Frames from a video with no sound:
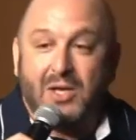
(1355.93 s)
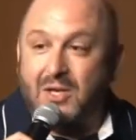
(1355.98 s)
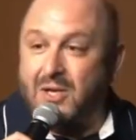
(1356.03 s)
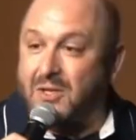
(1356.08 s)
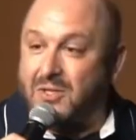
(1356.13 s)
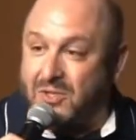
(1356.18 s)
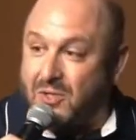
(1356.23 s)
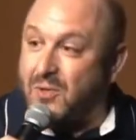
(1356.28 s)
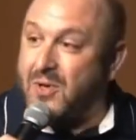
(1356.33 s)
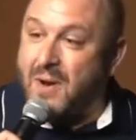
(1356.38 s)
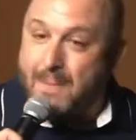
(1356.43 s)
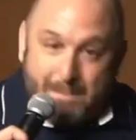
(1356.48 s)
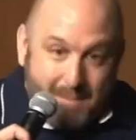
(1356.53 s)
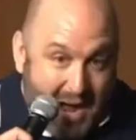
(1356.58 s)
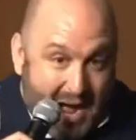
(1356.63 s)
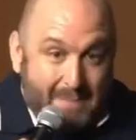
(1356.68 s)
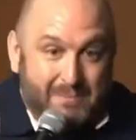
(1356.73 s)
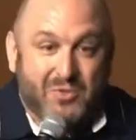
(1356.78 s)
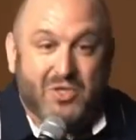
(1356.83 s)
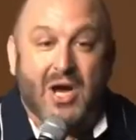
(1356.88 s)
You're doing a
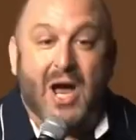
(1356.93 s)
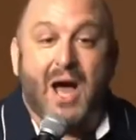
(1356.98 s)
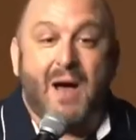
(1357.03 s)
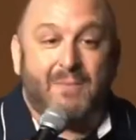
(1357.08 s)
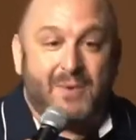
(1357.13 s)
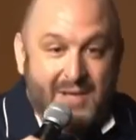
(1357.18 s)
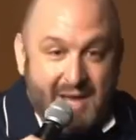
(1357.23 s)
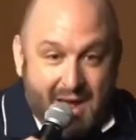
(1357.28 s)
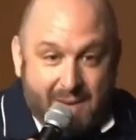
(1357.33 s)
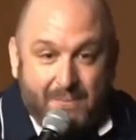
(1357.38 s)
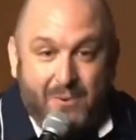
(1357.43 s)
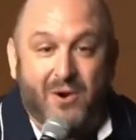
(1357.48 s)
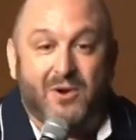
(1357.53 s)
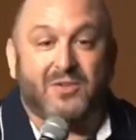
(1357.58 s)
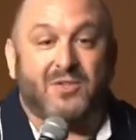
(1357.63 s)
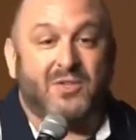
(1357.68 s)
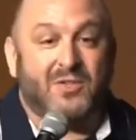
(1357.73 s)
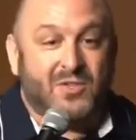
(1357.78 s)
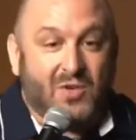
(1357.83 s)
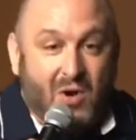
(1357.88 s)
mop job in that
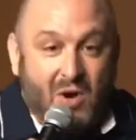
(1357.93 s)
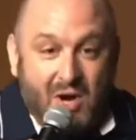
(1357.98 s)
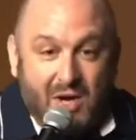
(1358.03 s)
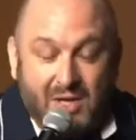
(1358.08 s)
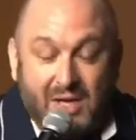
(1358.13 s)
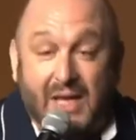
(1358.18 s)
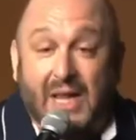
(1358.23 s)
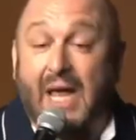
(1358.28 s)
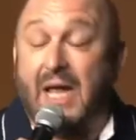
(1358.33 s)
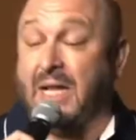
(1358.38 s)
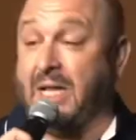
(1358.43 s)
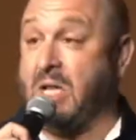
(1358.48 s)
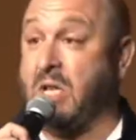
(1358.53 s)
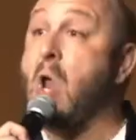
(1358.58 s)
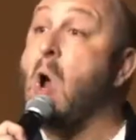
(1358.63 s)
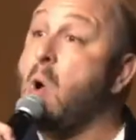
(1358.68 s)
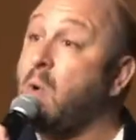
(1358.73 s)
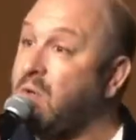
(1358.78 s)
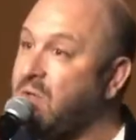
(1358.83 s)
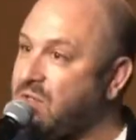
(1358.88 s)
person's oil, you're like,
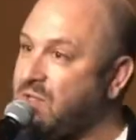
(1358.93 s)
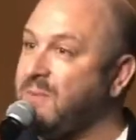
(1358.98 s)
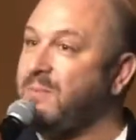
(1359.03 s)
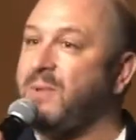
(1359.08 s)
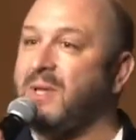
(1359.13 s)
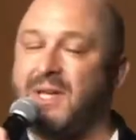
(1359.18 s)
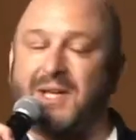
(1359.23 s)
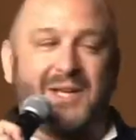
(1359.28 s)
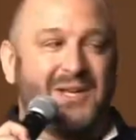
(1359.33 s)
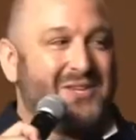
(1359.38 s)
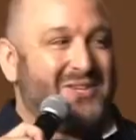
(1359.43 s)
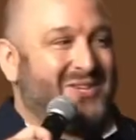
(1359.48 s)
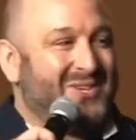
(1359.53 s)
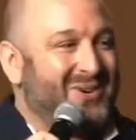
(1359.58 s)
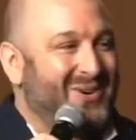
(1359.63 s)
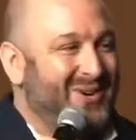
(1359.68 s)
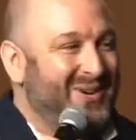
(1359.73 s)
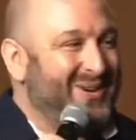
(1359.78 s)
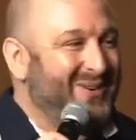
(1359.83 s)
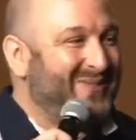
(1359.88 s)
noticeably
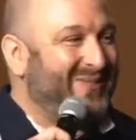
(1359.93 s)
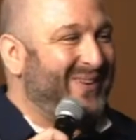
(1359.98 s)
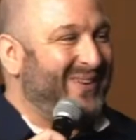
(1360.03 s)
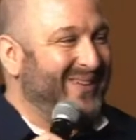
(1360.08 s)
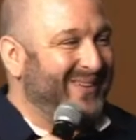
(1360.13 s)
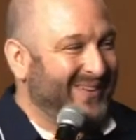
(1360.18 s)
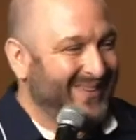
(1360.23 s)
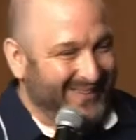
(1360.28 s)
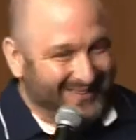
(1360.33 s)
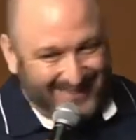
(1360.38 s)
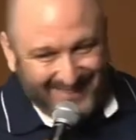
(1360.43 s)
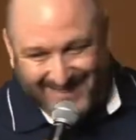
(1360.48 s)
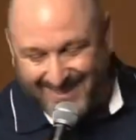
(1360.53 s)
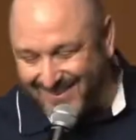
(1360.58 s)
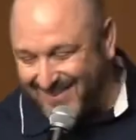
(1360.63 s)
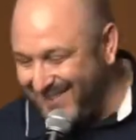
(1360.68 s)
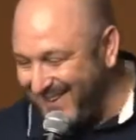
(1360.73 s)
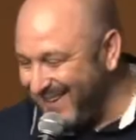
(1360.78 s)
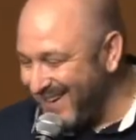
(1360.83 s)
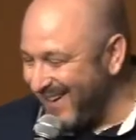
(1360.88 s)
enjoyable.
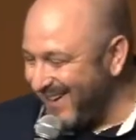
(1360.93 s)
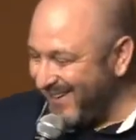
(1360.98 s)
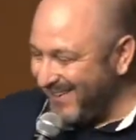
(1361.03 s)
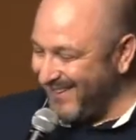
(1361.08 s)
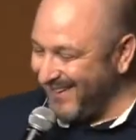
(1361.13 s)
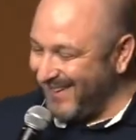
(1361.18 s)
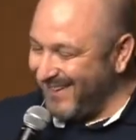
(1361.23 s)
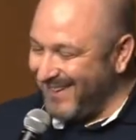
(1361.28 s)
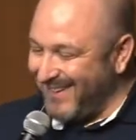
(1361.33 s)
There we go.